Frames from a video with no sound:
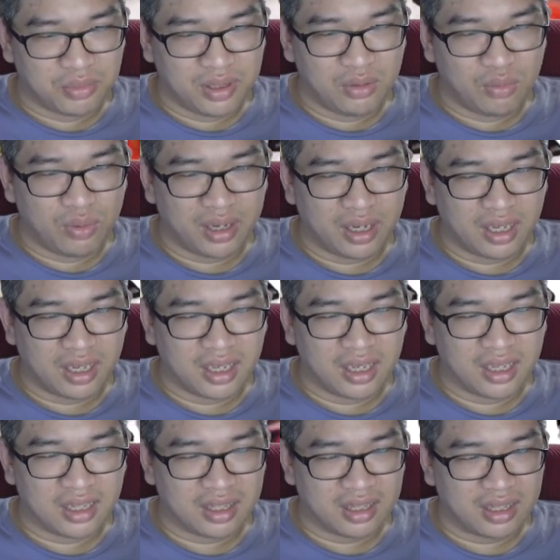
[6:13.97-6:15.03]
really winging
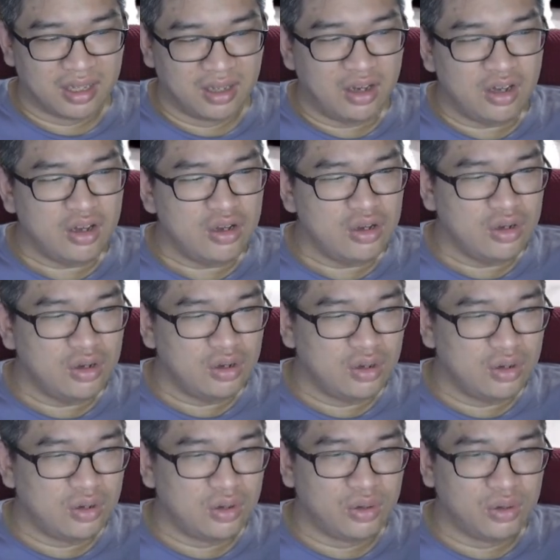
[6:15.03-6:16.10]
it.
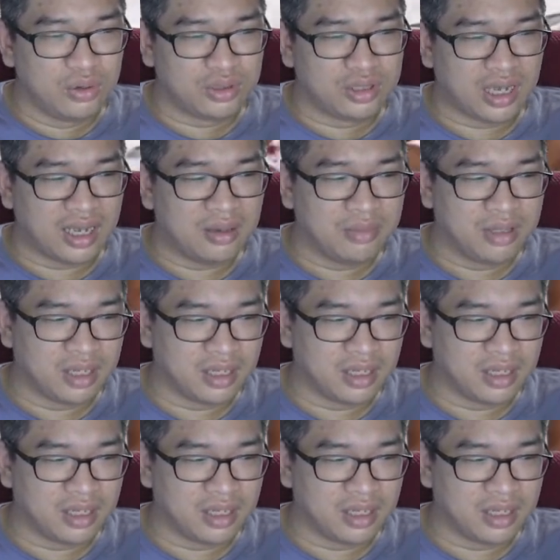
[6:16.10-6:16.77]
Oh, timed